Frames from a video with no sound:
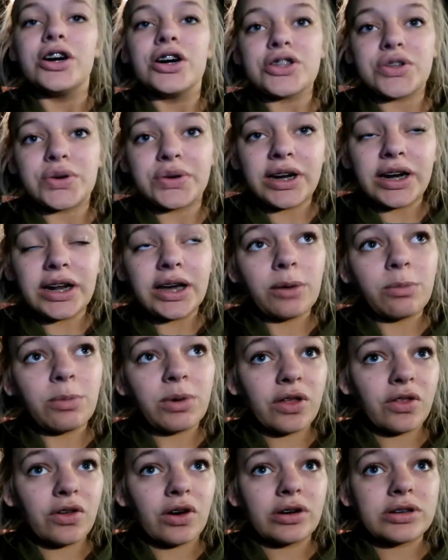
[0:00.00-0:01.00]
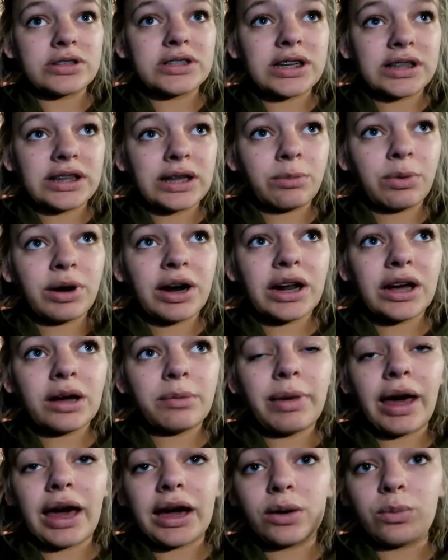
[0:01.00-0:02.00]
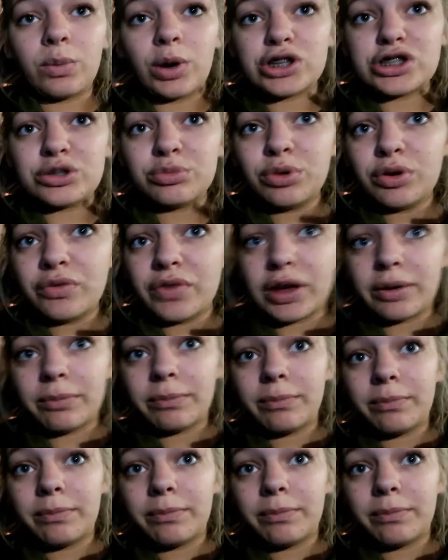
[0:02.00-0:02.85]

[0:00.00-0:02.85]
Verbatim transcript: So I need to get one of those and then we're gonna come back and watch a movie.